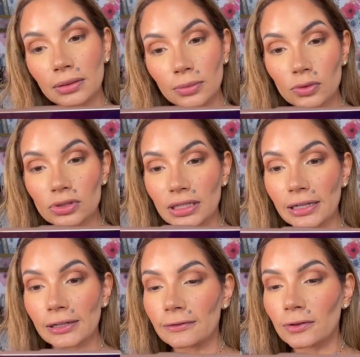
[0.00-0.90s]
most
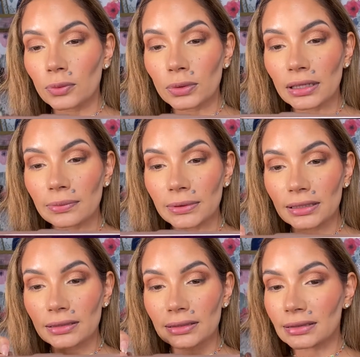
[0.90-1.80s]
careful with
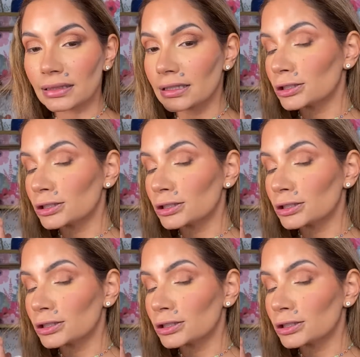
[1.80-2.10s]
because